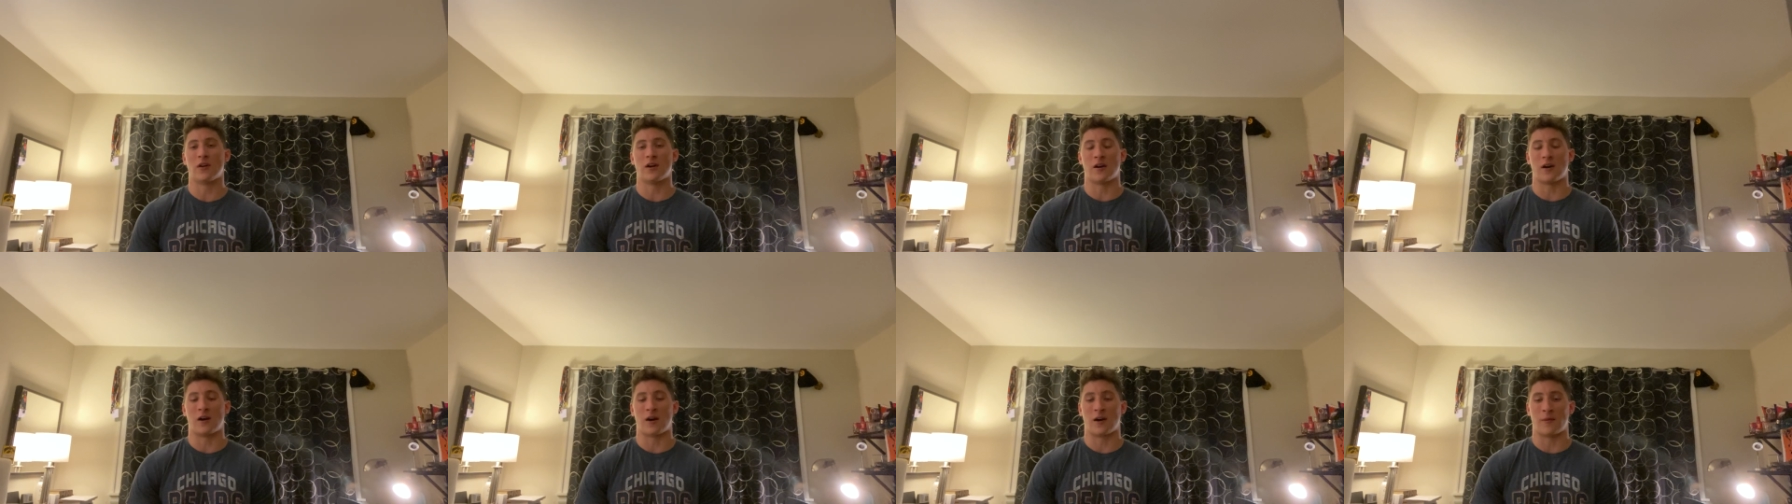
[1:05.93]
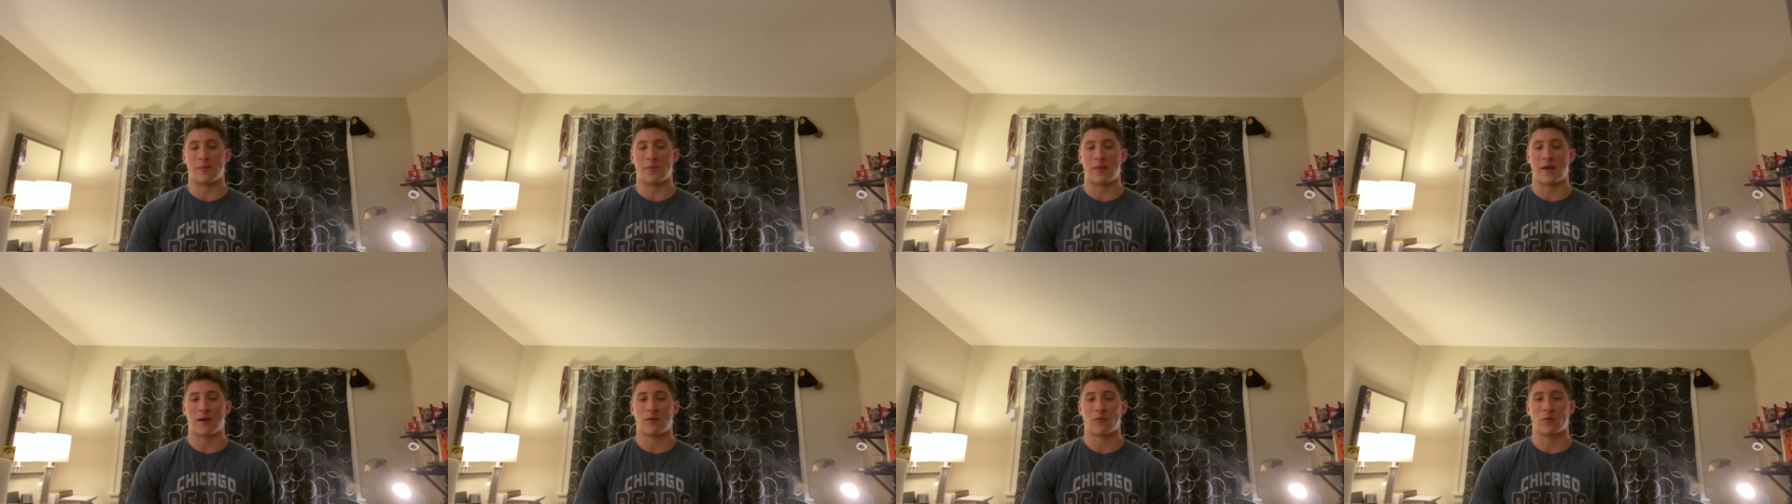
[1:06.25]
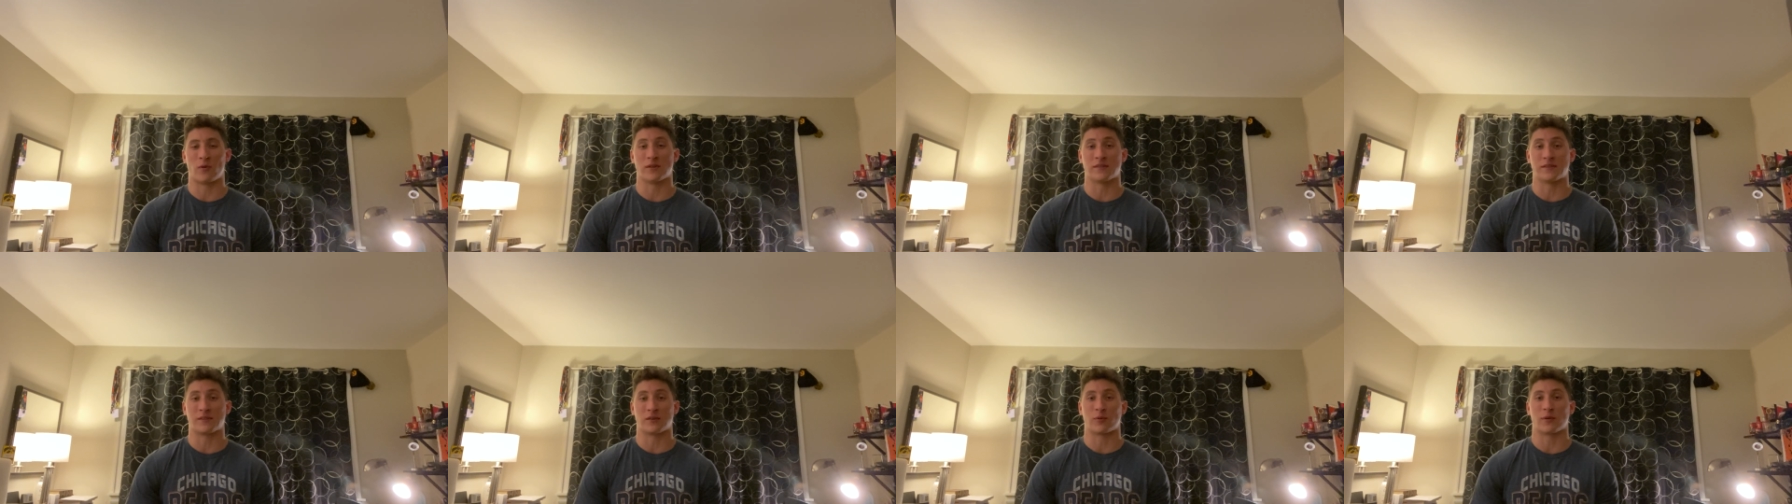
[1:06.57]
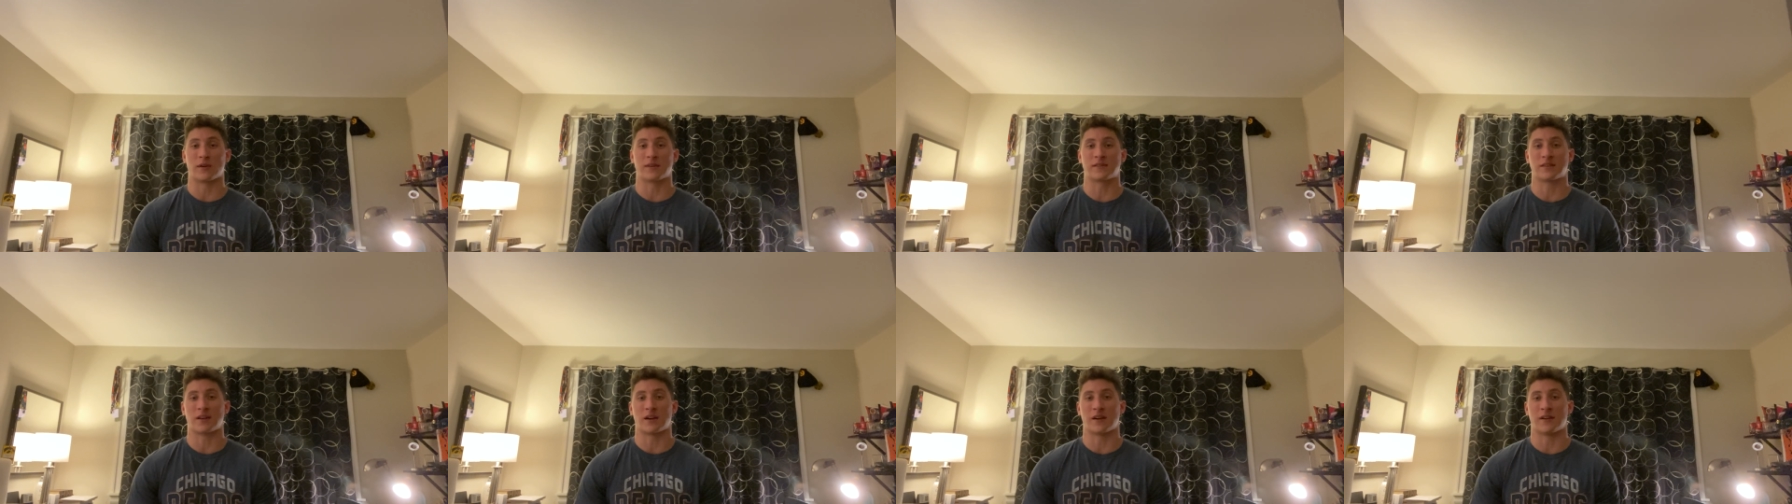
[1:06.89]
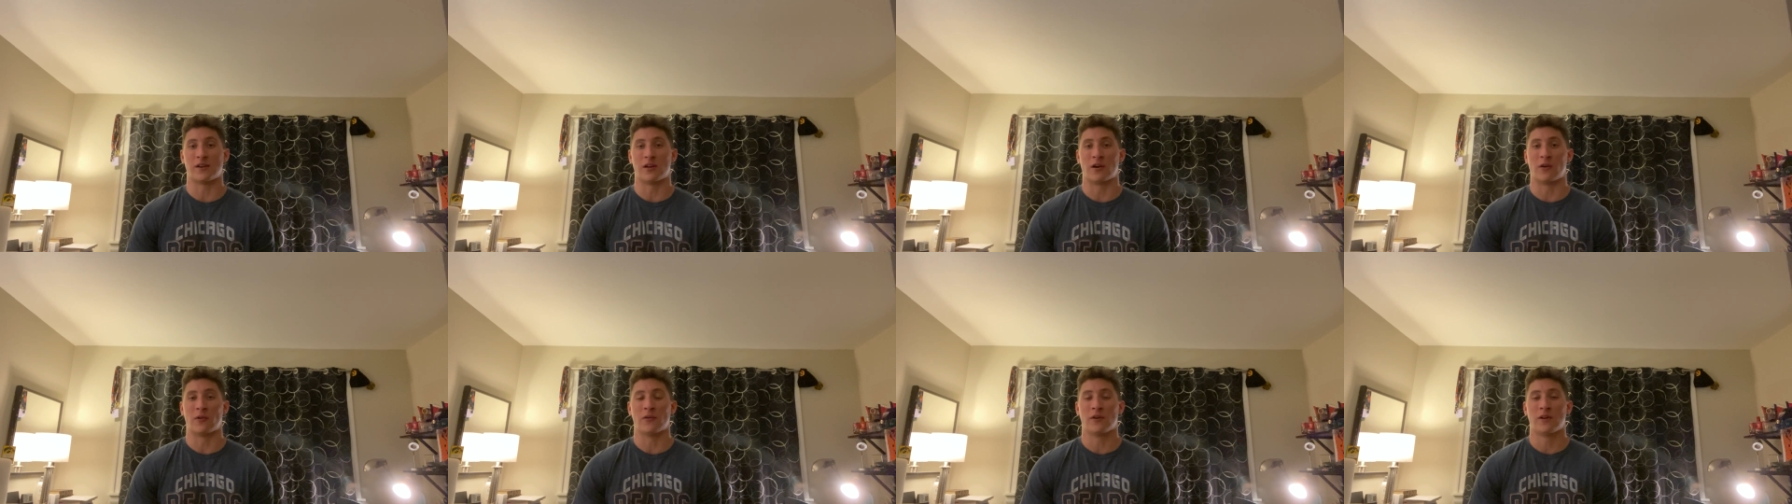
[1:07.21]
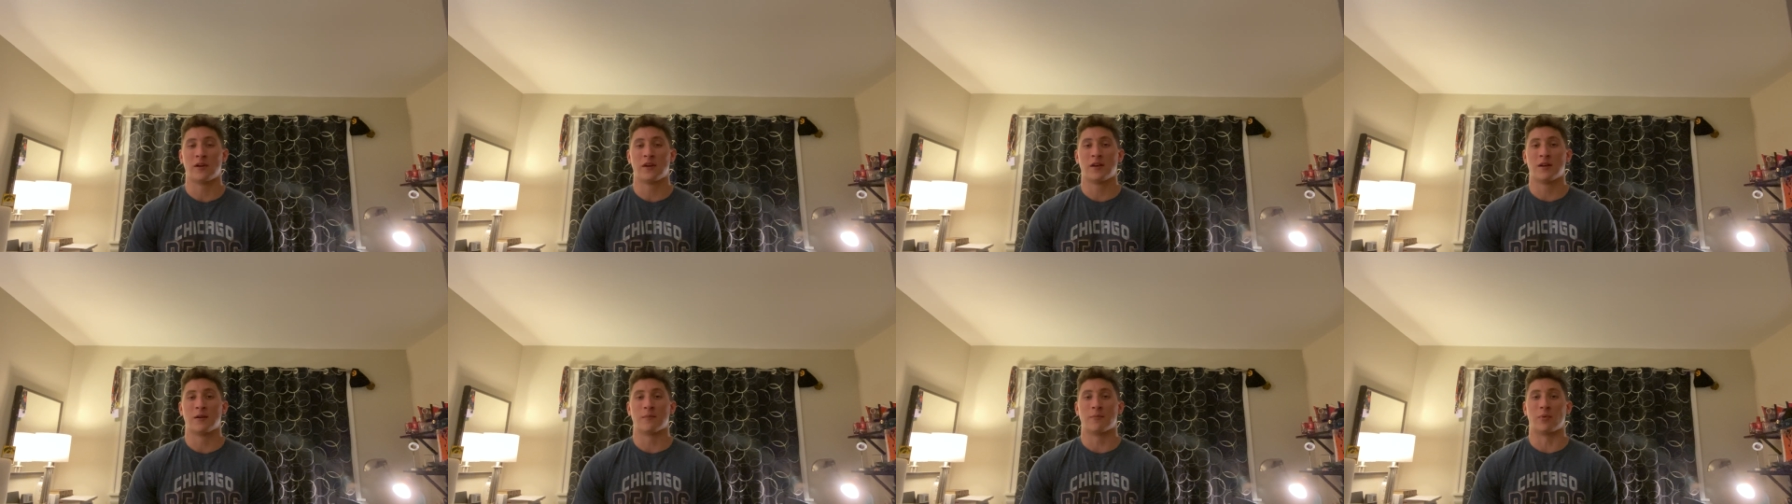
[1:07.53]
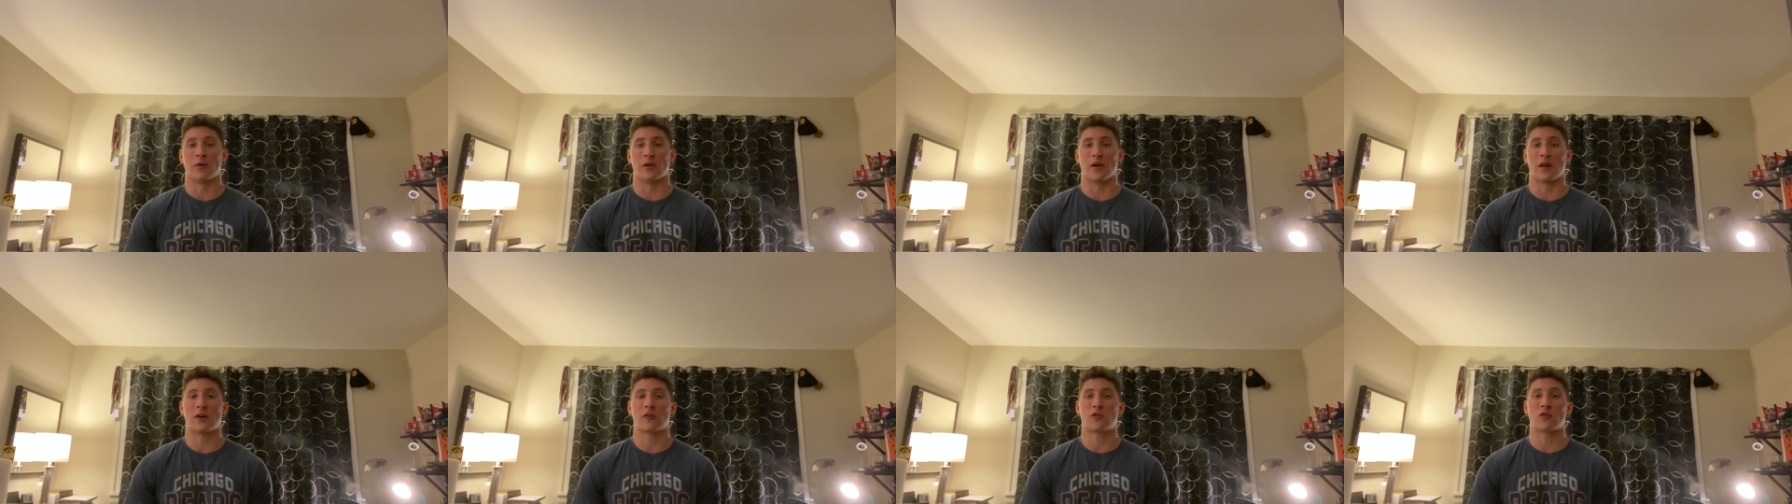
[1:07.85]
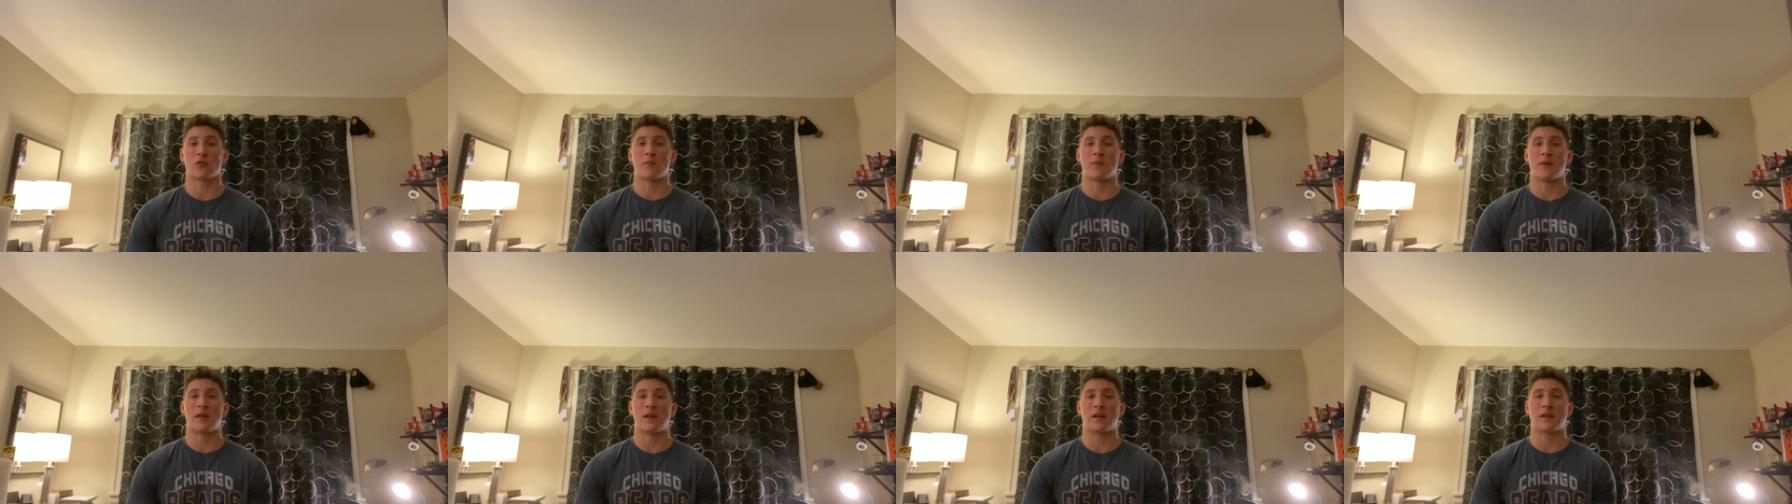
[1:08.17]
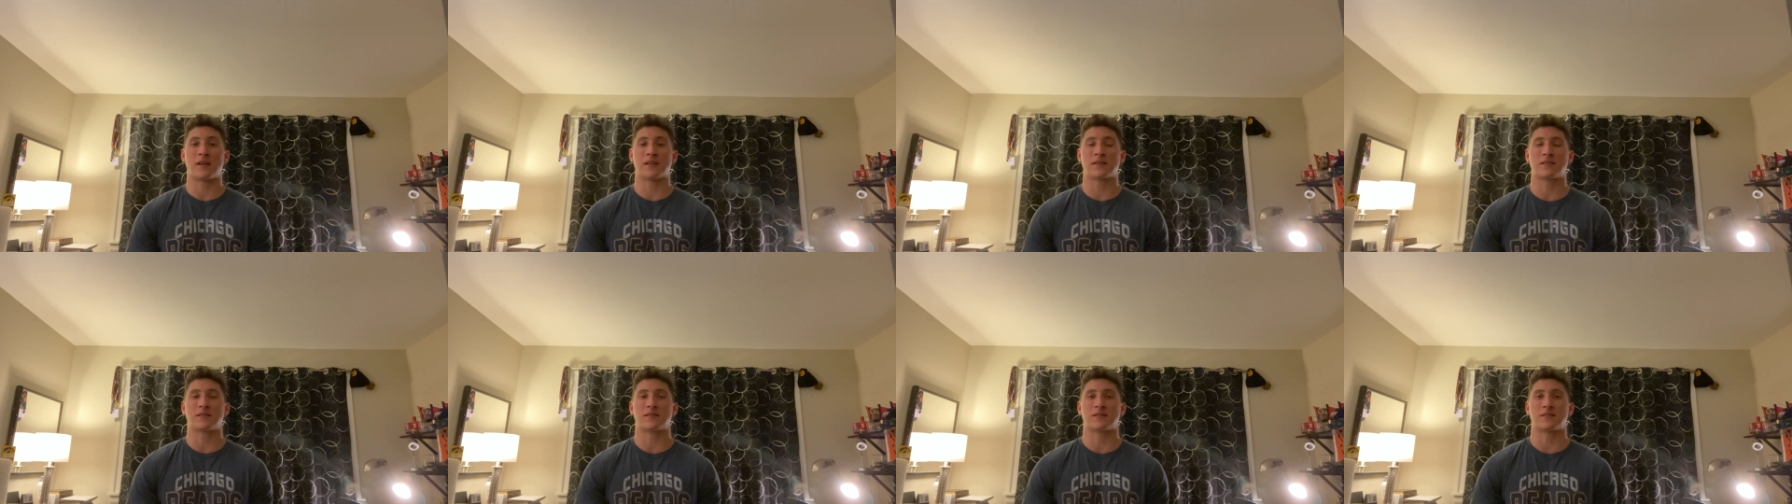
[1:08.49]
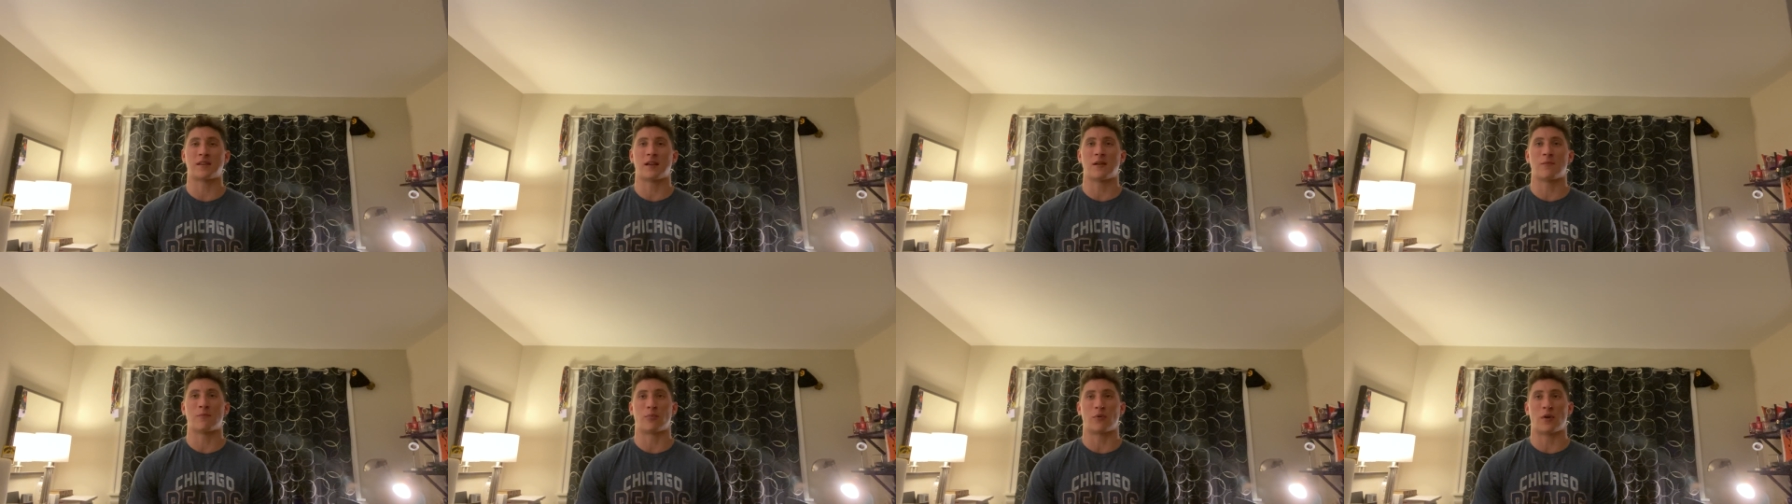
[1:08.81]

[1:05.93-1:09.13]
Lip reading: that was a quick side note, but Equanimeous St.